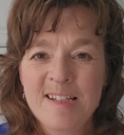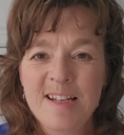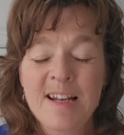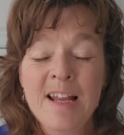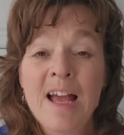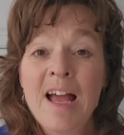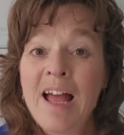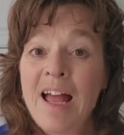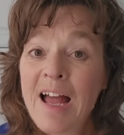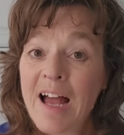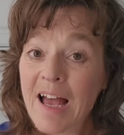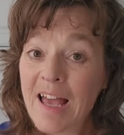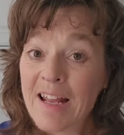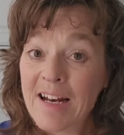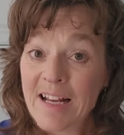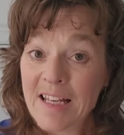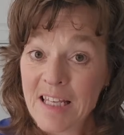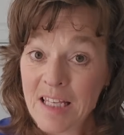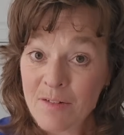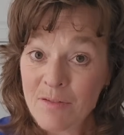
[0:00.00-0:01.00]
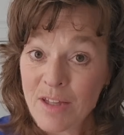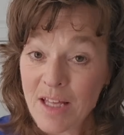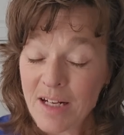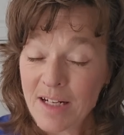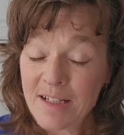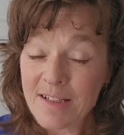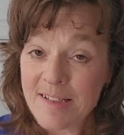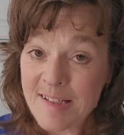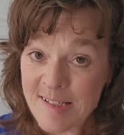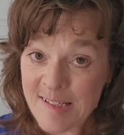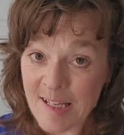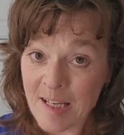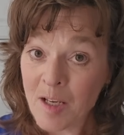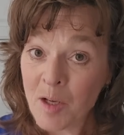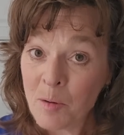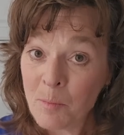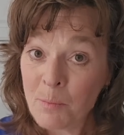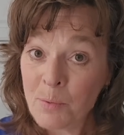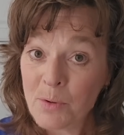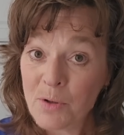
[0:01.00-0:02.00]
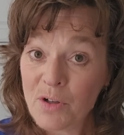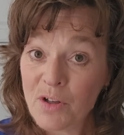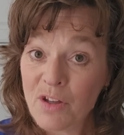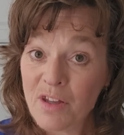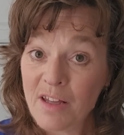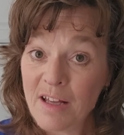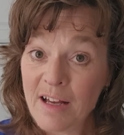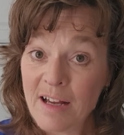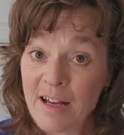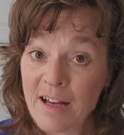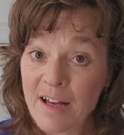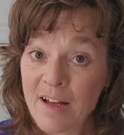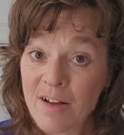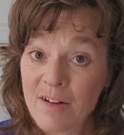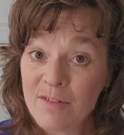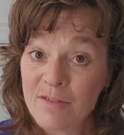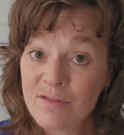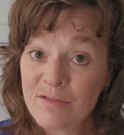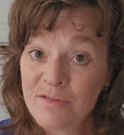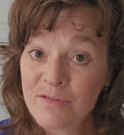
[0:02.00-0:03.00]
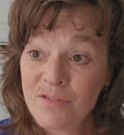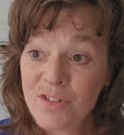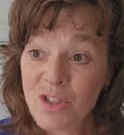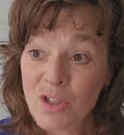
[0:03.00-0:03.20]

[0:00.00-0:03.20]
And I give that example of,